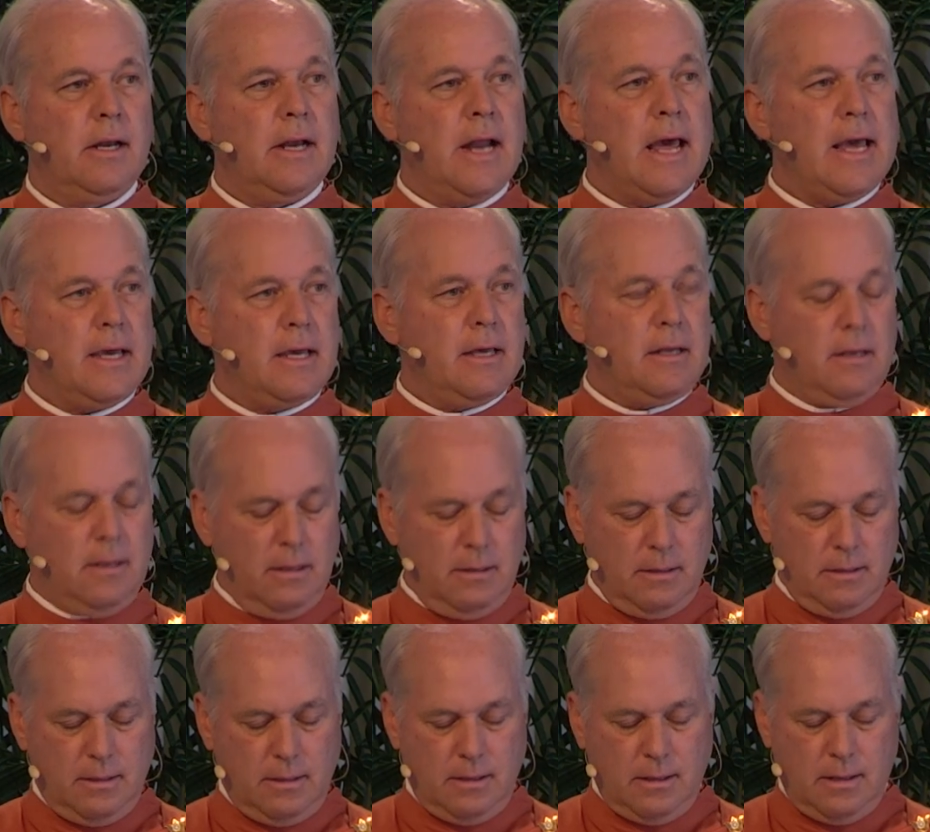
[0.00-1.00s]
Naked,
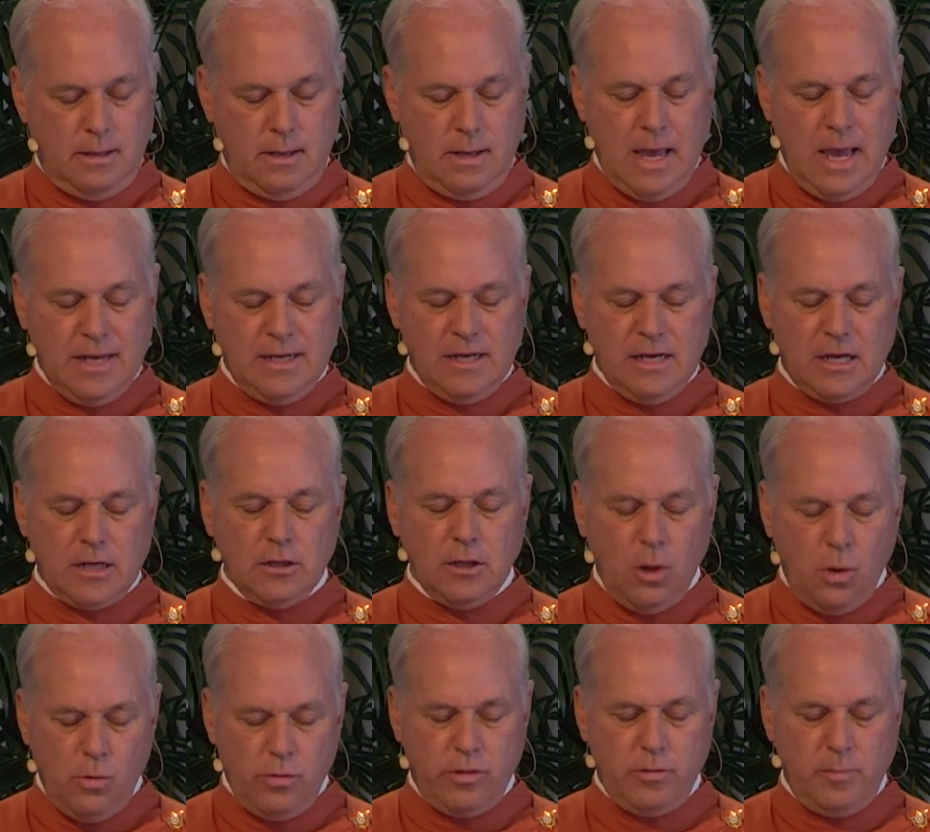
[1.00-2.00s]
and ye
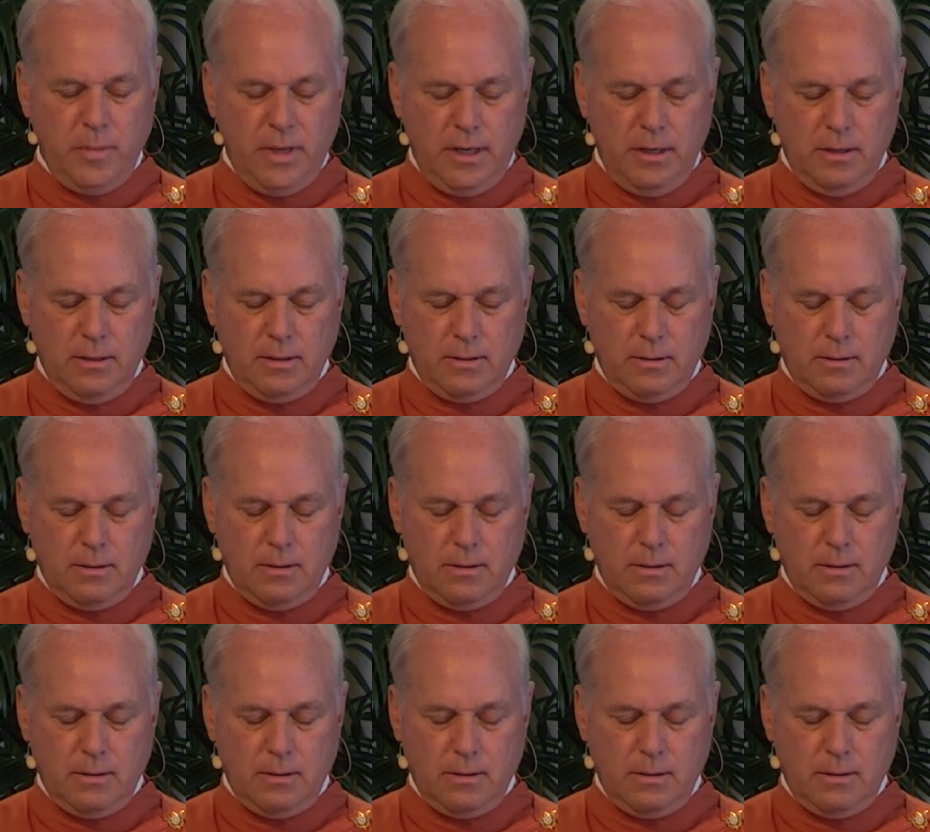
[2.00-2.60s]
clothed me.